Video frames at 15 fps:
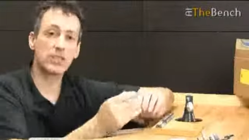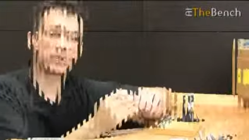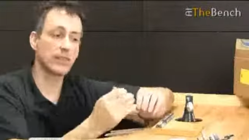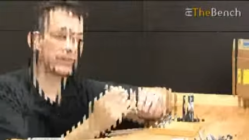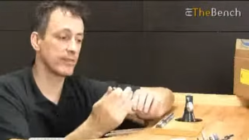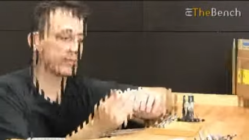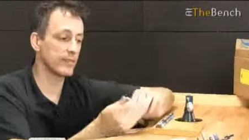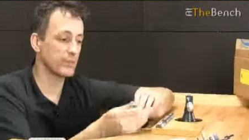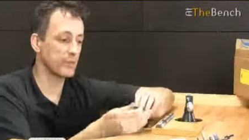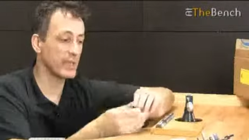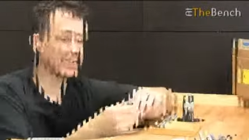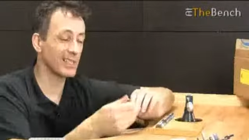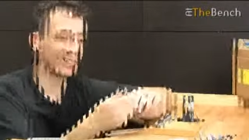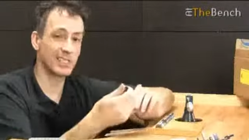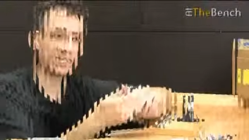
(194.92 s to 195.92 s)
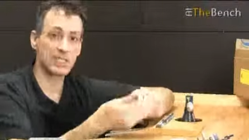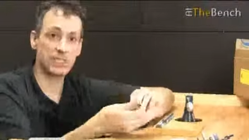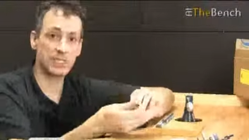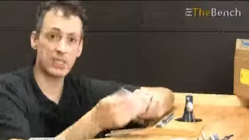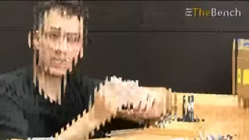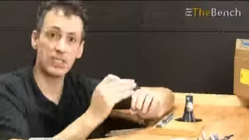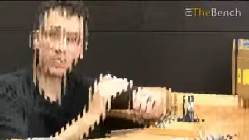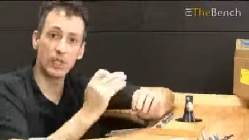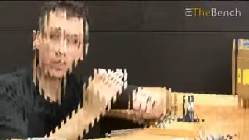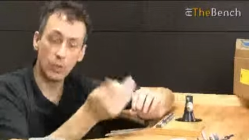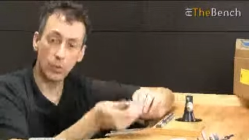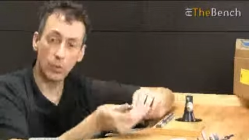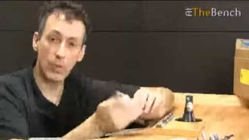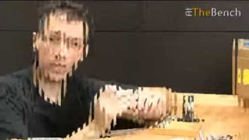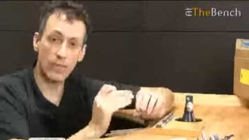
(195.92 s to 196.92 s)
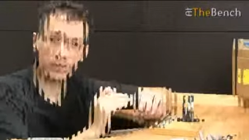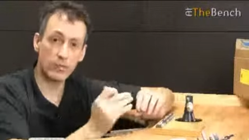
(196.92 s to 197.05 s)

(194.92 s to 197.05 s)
you're going to basically see where